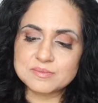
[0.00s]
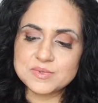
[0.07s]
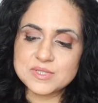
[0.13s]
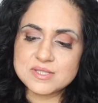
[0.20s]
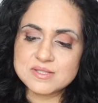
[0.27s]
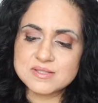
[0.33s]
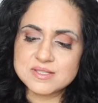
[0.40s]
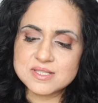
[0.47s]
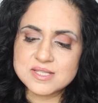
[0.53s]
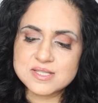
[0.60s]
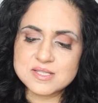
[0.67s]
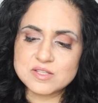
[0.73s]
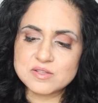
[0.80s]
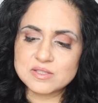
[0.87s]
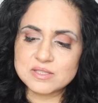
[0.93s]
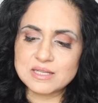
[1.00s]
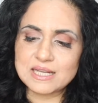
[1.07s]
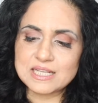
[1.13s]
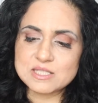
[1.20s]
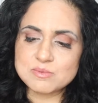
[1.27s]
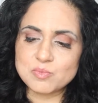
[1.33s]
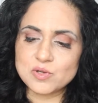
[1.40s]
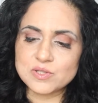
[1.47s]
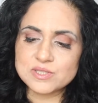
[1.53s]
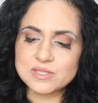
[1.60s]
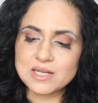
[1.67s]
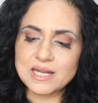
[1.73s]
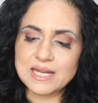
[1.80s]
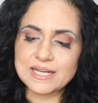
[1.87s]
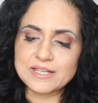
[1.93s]
this is a decent glass
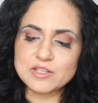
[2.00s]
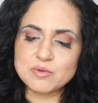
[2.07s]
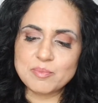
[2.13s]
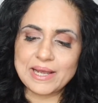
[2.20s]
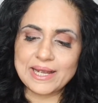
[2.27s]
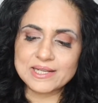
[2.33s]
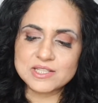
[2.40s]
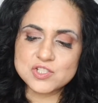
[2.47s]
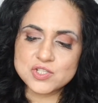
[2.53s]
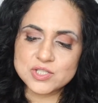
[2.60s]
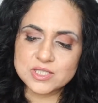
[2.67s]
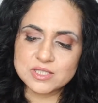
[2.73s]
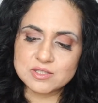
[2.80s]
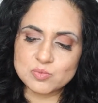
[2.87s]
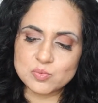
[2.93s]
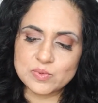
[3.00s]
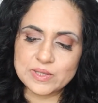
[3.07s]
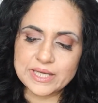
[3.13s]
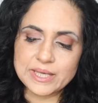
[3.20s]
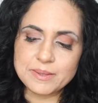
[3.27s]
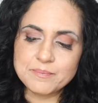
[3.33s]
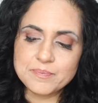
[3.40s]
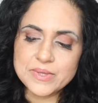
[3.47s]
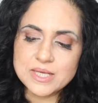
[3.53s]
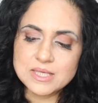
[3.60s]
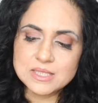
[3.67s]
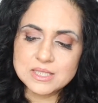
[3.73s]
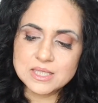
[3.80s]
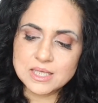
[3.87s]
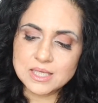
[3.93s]
bottle. I like the packaging, the way
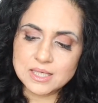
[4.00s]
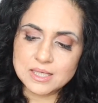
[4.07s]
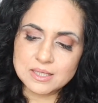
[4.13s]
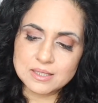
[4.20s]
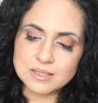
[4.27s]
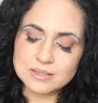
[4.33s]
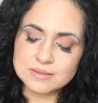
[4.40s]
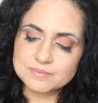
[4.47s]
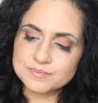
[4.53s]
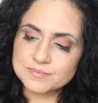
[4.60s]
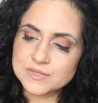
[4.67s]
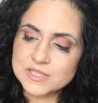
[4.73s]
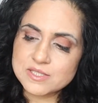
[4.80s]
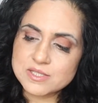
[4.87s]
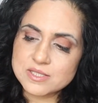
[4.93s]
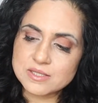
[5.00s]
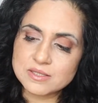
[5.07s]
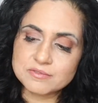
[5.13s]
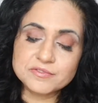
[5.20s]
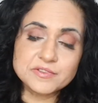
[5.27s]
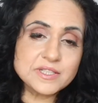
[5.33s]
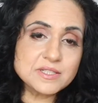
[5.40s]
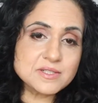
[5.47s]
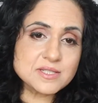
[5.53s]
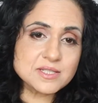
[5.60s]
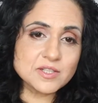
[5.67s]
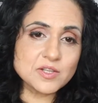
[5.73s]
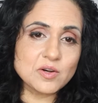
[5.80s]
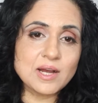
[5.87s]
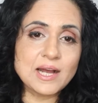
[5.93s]
it feels
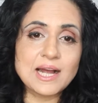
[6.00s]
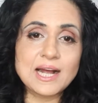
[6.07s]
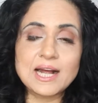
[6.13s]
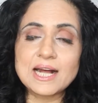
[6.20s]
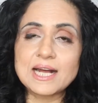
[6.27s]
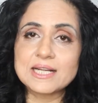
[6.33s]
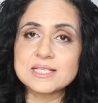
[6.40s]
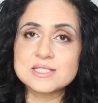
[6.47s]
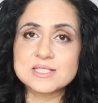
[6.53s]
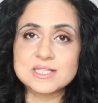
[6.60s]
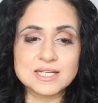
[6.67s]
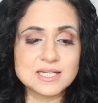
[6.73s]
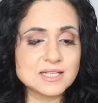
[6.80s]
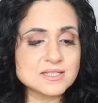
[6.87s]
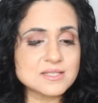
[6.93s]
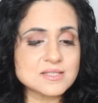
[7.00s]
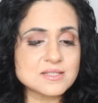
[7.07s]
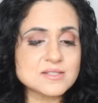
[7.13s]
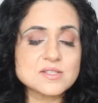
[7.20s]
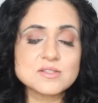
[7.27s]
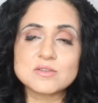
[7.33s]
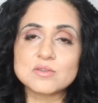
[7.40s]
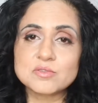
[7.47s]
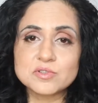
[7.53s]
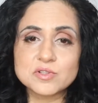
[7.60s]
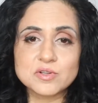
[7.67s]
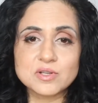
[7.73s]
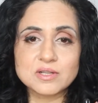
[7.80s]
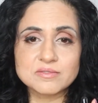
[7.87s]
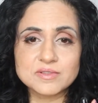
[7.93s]
in your hand, and it's
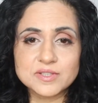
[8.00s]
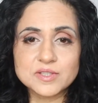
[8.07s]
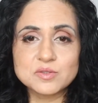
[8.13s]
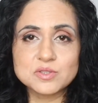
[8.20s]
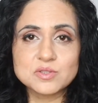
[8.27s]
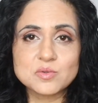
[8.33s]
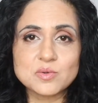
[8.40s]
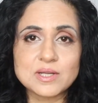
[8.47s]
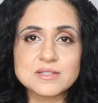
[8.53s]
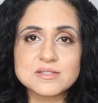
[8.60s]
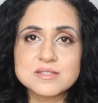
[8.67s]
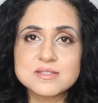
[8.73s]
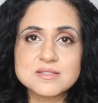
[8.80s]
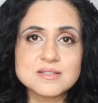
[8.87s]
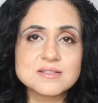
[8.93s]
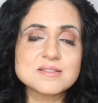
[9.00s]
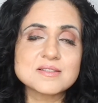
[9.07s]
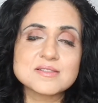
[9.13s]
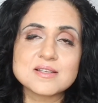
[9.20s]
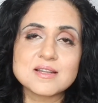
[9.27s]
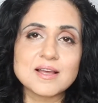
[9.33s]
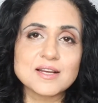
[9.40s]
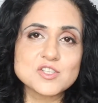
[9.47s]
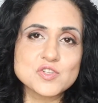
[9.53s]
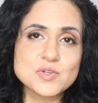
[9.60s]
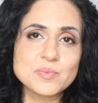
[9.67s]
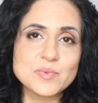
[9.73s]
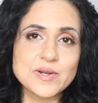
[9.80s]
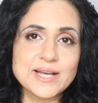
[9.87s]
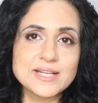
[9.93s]
overall a very good quality since it's a
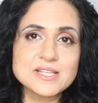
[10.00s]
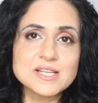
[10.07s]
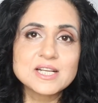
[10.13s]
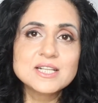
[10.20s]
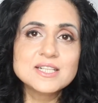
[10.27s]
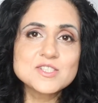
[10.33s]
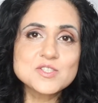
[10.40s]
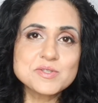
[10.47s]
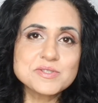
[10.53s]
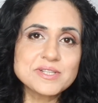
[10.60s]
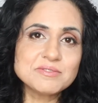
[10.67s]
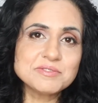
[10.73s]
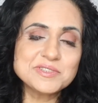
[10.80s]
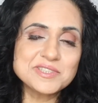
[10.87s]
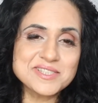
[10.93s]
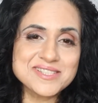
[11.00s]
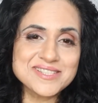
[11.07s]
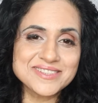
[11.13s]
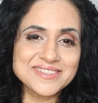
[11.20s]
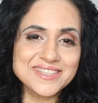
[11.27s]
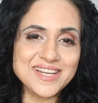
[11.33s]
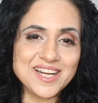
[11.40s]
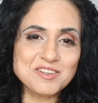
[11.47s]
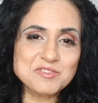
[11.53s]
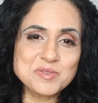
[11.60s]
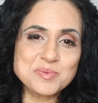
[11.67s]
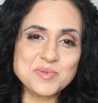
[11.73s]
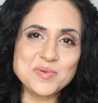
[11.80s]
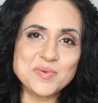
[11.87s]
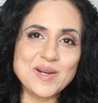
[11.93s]
luxury brand. So definitely they have to
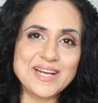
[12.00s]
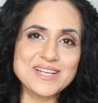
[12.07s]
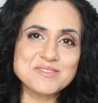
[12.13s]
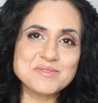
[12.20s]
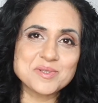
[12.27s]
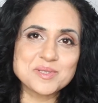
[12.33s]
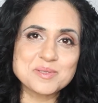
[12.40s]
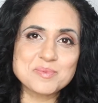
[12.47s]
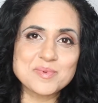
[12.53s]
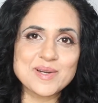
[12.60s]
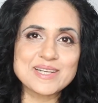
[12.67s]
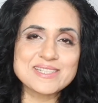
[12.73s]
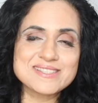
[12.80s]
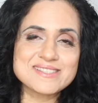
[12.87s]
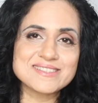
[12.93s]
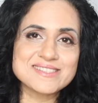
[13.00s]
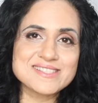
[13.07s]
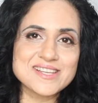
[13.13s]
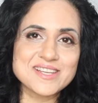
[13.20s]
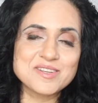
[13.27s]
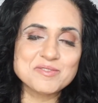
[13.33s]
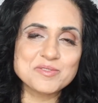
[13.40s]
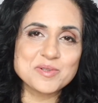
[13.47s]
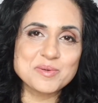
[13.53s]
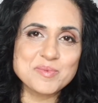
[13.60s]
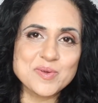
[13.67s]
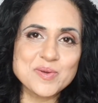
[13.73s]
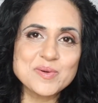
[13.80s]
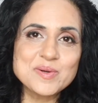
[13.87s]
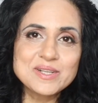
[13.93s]
provide for the price they're taking from
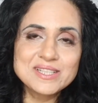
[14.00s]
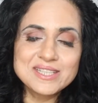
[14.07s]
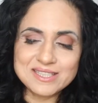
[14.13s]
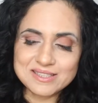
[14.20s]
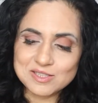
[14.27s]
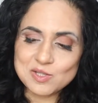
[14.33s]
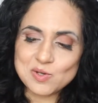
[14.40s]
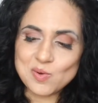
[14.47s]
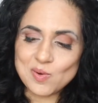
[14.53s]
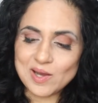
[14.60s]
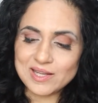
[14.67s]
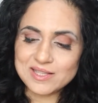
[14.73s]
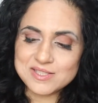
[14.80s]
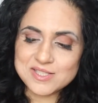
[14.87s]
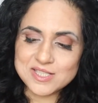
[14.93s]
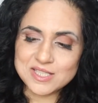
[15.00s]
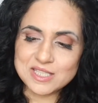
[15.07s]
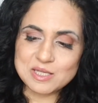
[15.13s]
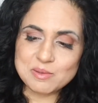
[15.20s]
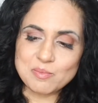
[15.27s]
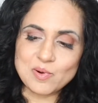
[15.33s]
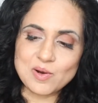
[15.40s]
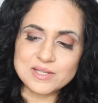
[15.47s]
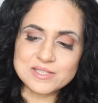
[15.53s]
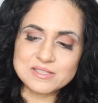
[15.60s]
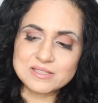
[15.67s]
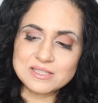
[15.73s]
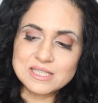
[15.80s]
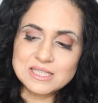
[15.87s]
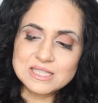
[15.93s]
you, the quality in a
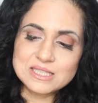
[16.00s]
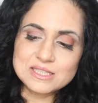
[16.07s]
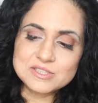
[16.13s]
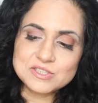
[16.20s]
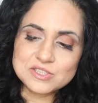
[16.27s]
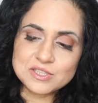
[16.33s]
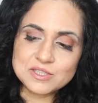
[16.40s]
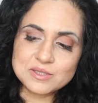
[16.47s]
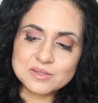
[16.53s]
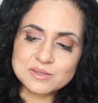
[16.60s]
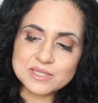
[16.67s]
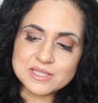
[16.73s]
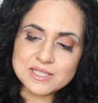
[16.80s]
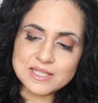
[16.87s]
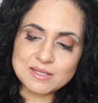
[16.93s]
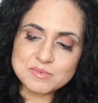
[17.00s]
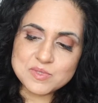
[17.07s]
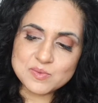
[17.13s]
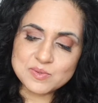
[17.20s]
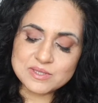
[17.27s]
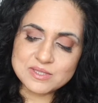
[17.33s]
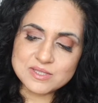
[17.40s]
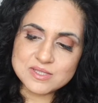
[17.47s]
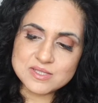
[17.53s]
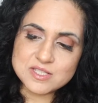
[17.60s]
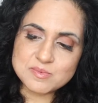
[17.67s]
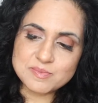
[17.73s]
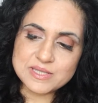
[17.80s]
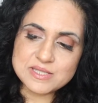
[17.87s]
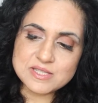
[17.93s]
bottle. So it comes with this
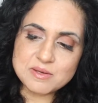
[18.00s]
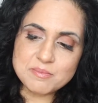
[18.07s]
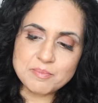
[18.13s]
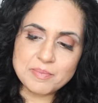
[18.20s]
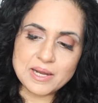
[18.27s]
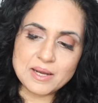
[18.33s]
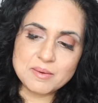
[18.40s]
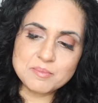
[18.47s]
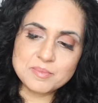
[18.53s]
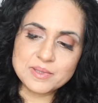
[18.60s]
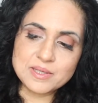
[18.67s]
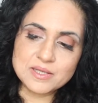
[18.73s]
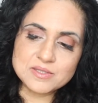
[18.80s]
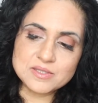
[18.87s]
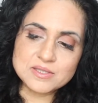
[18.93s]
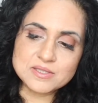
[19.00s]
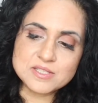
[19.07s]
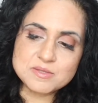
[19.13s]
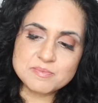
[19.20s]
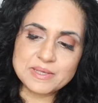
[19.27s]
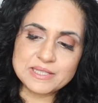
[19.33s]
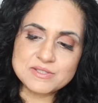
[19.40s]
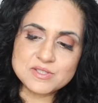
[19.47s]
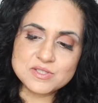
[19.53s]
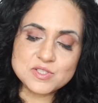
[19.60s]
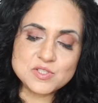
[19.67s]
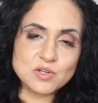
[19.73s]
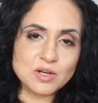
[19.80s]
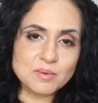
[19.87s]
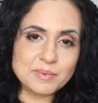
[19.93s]
dispensing pump. On the dispenser
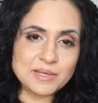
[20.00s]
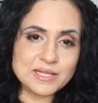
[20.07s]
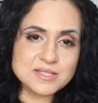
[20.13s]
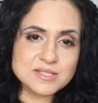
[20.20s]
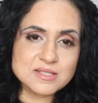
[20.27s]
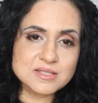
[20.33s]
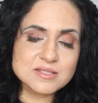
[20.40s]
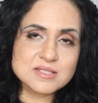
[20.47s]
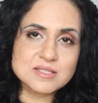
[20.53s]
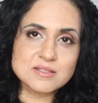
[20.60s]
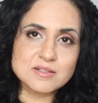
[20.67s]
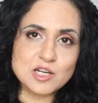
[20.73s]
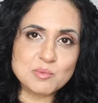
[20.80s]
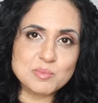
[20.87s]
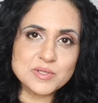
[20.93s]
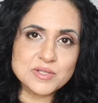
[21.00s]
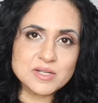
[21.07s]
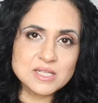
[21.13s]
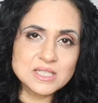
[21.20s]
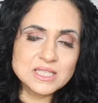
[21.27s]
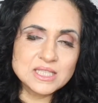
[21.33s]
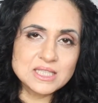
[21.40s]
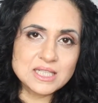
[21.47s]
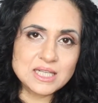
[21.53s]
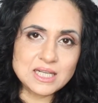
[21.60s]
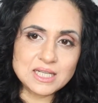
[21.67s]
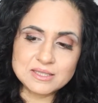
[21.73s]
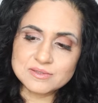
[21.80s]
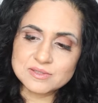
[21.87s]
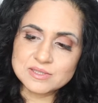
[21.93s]
top has this rubber
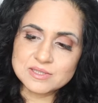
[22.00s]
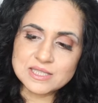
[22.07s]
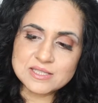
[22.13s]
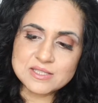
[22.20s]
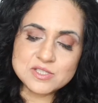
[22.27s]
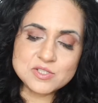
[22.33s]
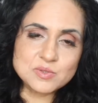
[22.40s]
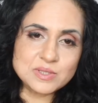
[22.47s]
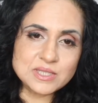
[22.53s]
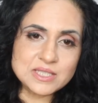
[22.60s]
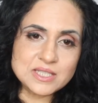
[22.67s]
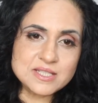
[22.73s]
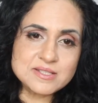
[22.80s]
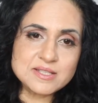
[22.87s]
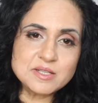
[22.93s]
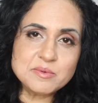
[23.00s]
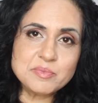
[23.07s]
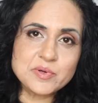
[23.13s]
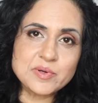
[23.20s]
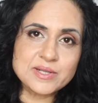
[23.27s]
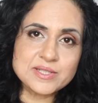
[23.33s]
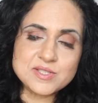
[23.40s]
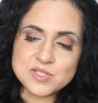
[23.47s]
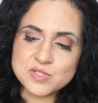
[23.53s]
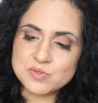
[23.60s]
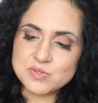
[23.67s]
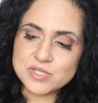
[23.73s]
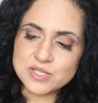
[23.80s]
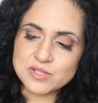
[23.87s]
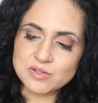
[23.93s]
that you can easily press to
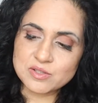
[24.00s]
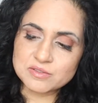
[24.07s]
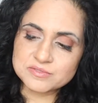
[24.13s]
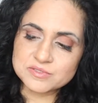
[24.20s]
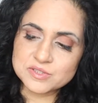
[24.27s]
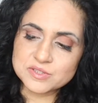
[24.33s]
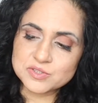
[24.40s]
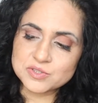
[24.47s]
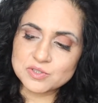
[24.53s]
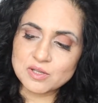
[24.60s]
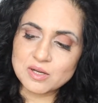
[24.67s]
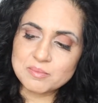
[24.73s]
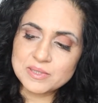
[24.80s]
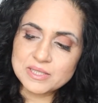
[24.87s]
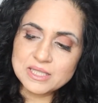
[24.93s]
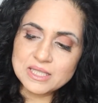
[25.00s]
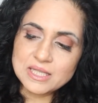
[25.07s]
take off the drop,